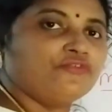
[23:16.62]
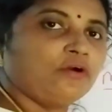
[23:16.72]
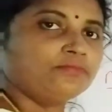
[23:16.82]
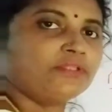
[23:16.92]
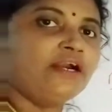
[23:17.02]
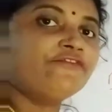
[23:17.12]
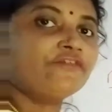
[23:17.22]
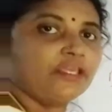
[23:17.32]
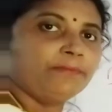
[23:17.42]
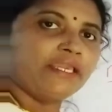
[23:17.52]
to form
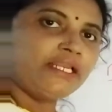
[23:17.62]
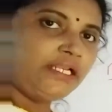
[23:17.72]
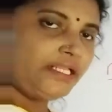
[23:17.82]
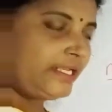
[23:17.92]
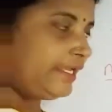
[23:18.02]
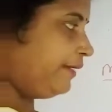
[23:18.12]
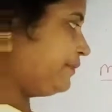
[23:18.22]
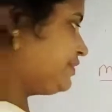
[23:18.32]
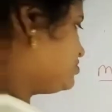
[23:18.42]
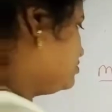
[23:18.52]
the female
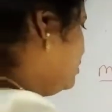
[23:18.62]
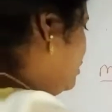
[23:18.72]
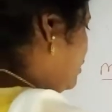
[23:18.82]
gametes.